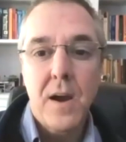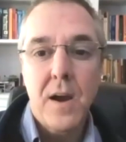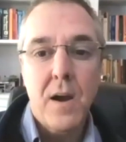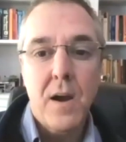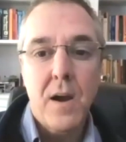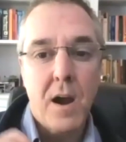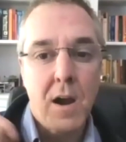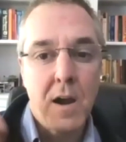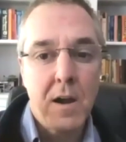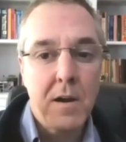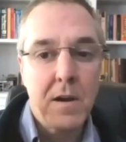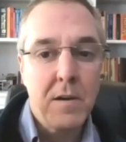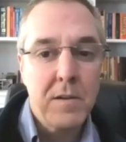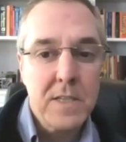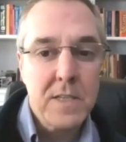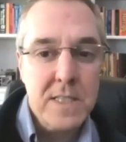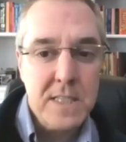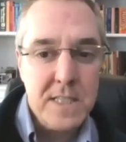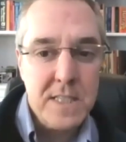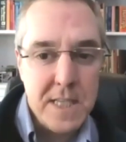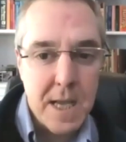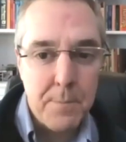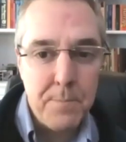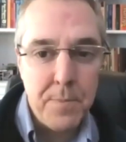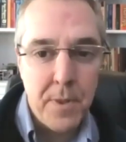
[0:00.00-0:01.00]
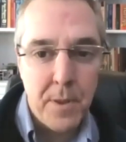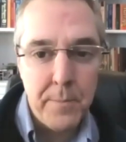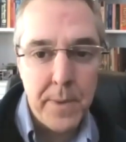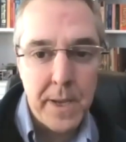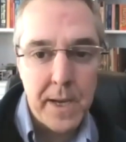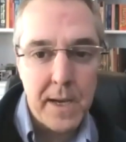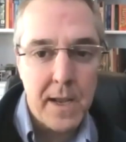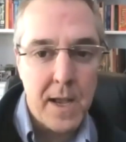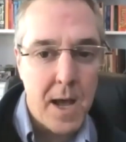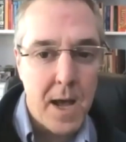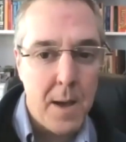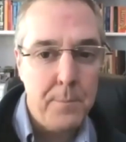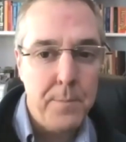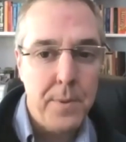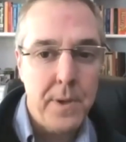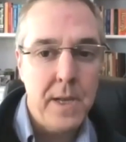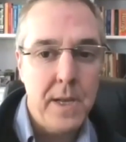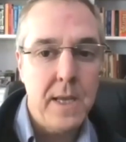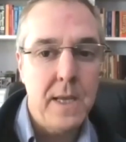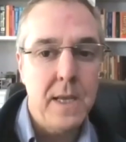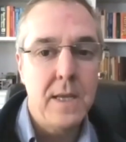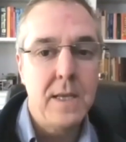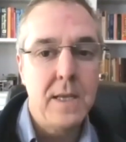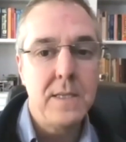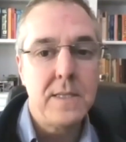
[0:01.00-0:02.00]
There are supplement
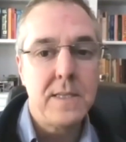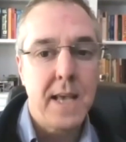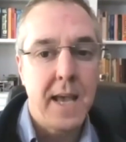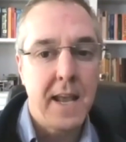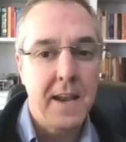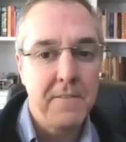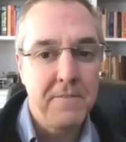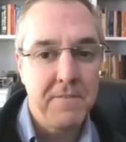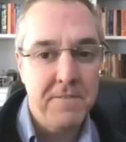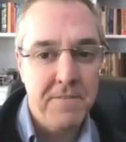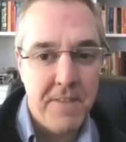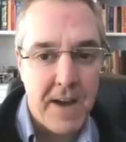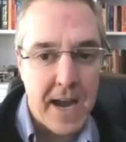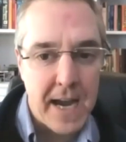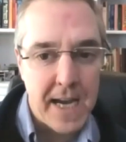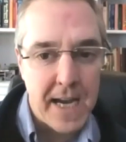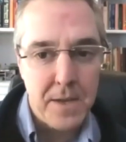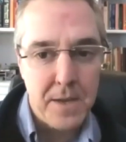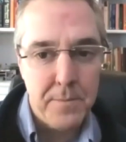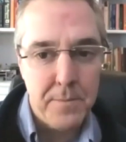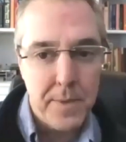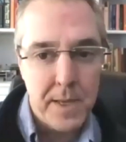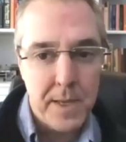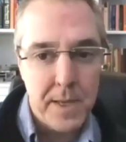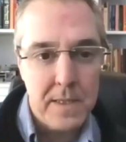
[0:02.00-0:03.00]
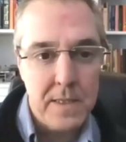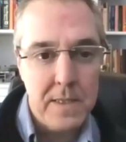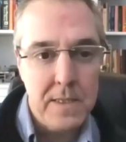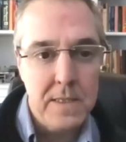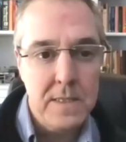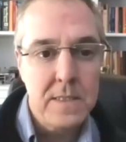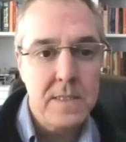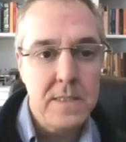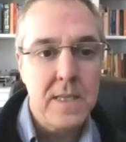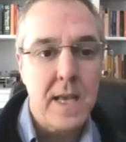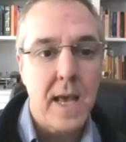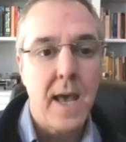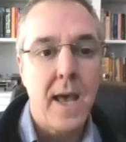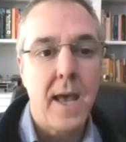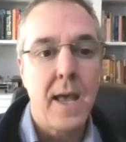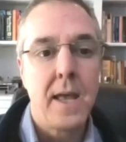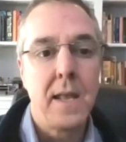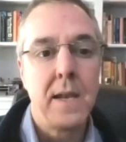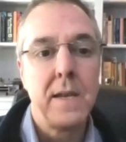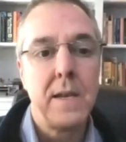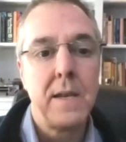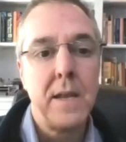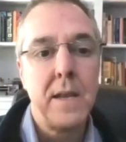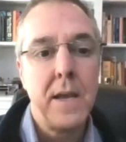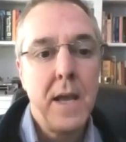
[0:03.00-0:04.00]
companies and vitamins
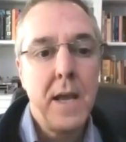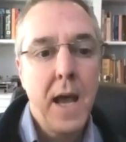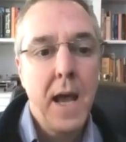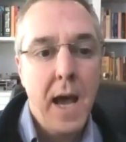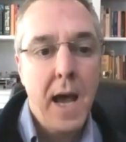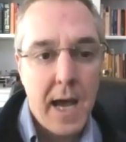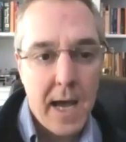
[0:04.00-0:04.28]
and